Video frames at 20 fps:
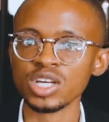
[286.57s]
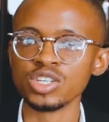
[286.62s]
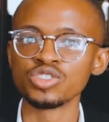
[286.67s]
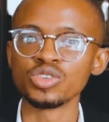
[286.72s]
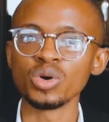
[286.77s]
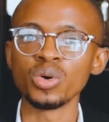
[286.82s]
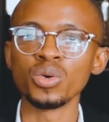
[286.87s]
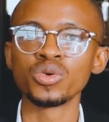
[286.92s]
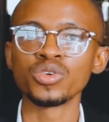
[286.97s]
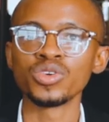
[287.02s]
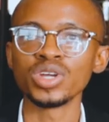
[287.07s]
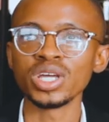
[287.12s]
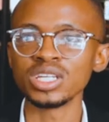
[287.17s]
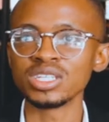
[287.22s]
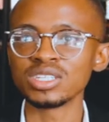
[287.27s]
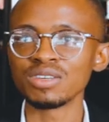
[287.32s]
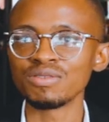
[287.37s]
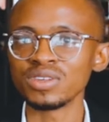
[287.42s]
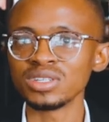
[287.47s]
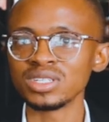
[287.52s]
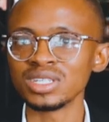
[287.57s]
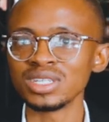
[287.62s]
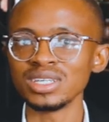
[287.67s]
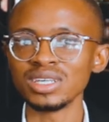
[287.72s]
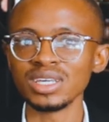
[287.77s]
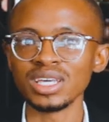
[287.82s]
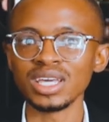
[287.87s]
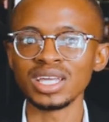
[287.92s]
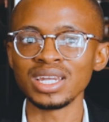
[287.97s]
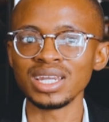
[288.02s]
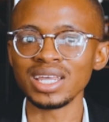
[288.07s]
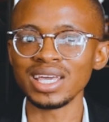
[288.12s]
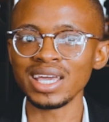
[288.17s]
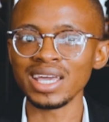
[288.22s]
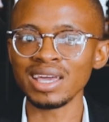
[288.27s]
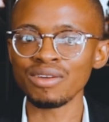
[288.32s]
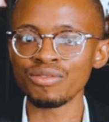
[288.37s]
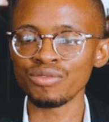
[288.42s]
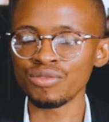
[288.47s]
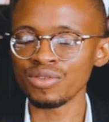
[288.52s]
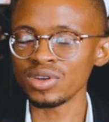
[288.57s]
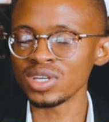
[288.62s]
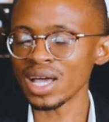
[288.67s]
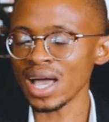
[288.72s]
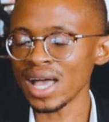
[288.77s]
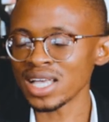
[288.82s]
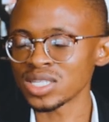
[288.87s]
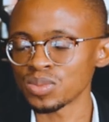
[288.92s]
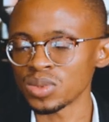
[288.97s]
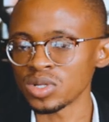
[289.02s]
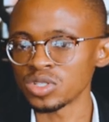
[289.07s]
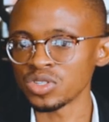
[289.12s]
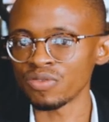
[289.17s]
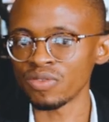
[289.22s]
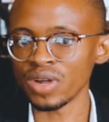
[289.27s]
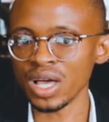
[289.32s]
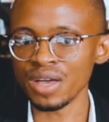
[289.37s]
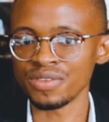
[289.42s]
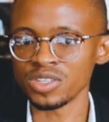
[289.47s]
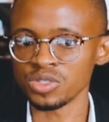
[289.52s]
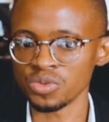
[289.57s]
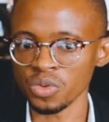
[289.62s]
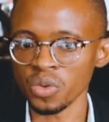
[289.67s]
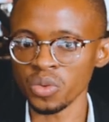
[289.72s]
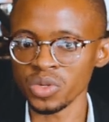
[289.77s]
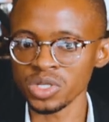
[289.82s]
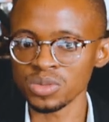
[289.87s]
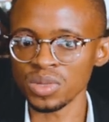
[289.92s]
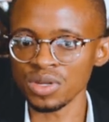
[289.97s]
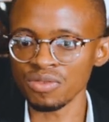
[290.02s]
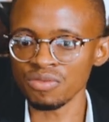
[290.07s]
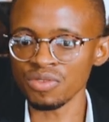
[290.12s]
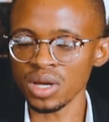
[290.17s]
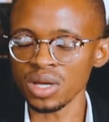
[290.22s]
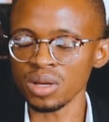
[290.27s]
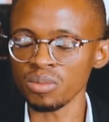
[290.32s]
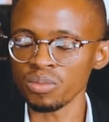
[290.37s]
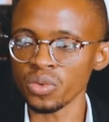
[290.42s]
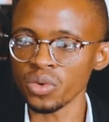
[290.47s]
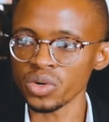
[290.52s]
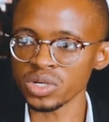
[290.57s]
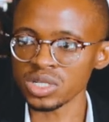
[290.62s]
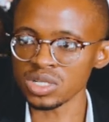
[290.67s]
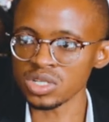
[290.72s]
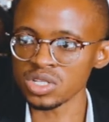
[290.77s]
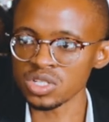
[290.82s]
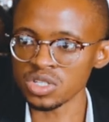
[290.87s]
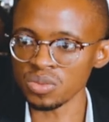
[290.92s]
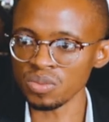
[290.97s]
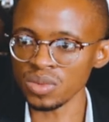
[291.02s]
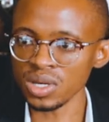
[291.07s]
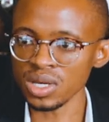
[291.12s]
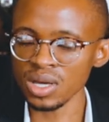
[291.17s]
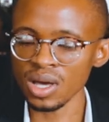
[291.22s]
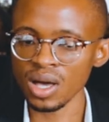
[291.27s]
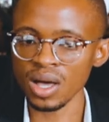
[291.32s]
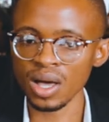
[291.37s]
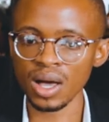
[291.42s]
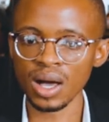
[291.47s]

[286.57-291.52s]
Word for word: So creativity in every aspect of life has always been very important to me.